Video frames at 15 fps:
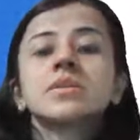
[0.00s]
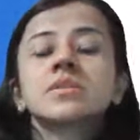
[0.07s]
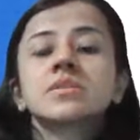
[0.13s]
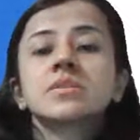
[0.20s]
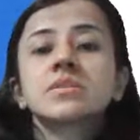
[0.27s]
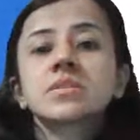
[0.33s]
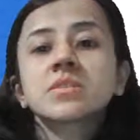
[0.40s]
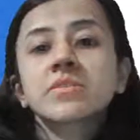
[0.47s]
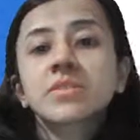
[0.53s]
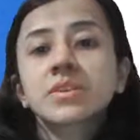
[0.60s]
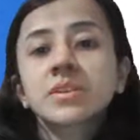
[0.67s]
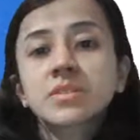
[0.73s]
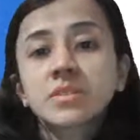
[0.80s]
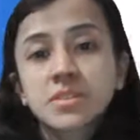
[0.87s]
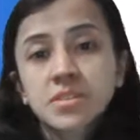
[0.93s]
This
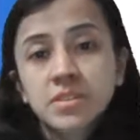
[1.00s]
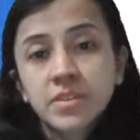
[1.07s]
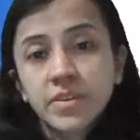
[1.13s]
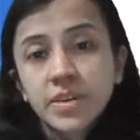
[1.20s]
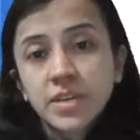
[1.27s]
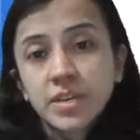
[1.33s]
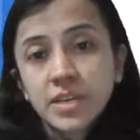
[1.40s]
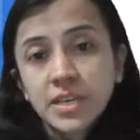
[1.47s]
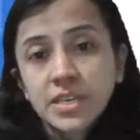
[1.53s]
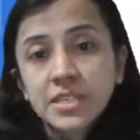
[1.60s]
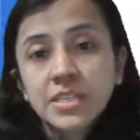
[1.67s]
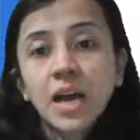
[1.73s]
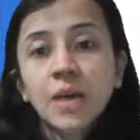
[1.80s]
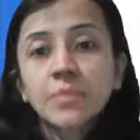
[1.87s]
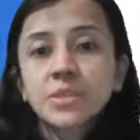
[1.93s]
is our
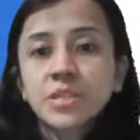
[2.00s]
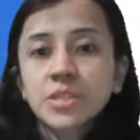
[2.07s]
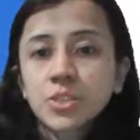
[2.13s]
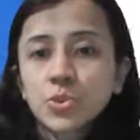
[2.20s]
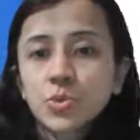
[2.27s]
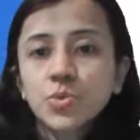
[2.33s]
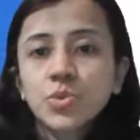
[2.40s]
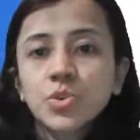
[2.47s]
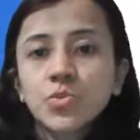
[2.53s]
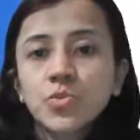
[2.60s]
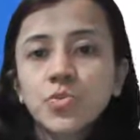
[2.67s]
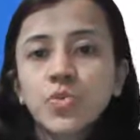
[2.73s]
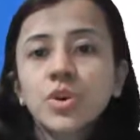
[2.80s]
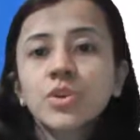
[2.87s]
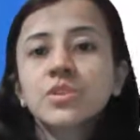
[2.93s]
exam schedule
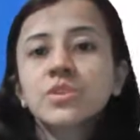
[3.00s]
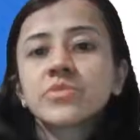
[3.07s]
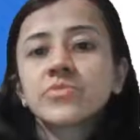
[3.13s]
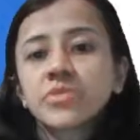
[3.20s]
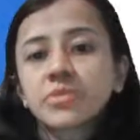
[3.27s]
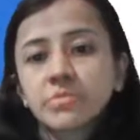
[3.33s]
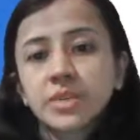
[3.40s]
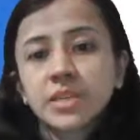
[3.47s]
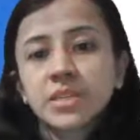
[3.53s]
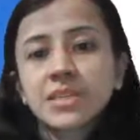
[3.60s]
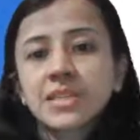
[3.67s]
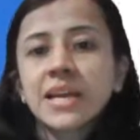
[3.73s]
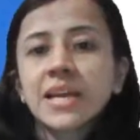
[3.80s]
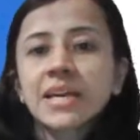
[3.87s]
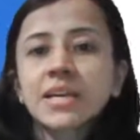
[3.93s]
for different months.
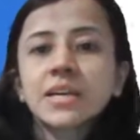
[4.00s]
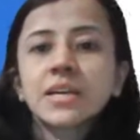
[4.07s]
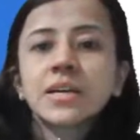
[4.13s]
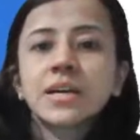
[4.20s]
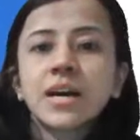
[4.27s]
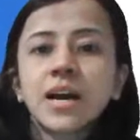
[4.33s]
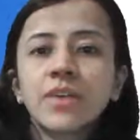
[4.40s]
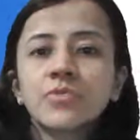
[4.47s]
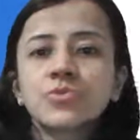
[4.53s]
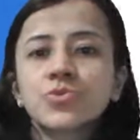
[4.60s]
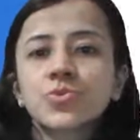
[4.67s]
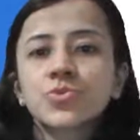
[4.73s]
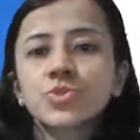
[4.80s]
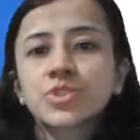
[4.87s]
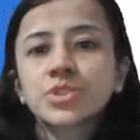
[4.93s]
Like I've
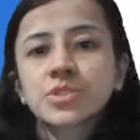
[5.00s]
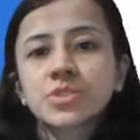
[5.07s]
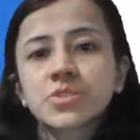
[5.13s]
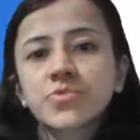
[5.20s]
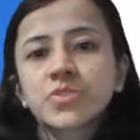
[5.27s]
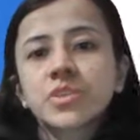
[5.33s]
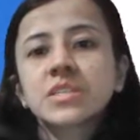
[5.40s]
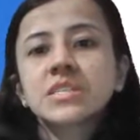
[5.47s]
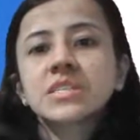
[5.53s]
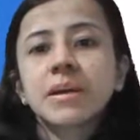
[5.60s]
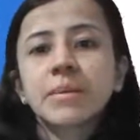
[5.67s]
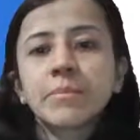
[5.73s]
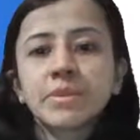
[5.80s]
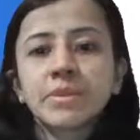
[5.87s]
shown, this is for December